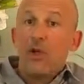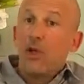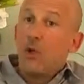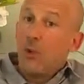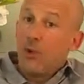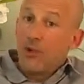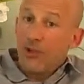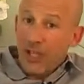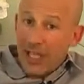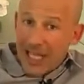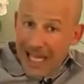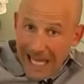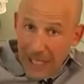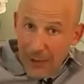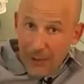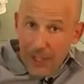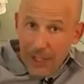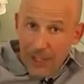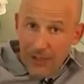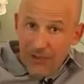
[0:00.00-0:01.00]
You want to
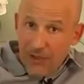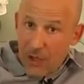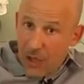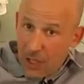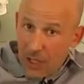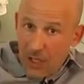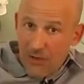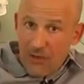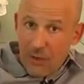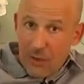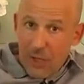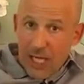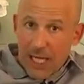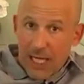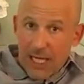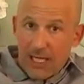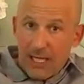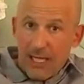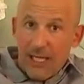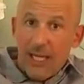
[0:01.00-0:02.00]
get on it as early as you
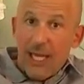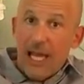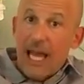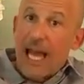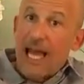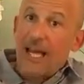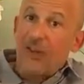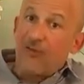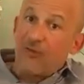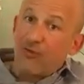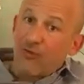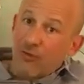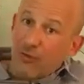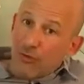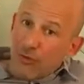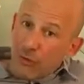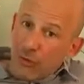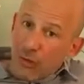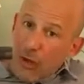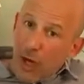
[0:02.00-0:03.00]
can
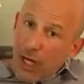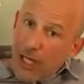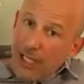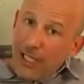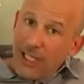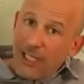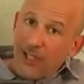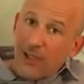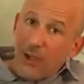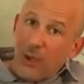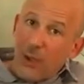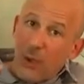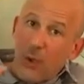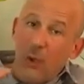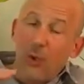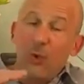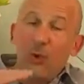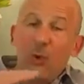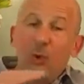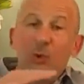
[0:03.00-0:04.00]
and ride it
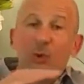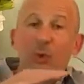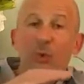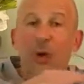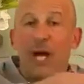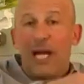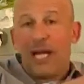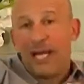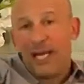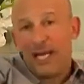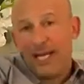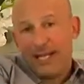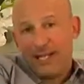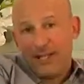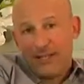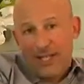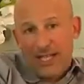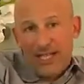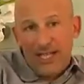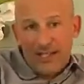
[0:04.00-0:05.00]
all the way
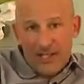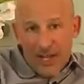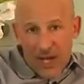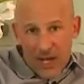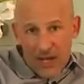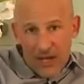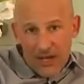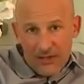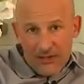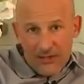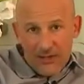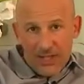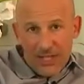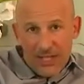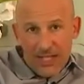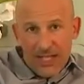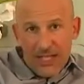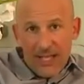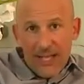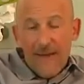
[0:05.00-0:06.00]
till it
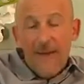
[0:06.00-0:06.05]
dies.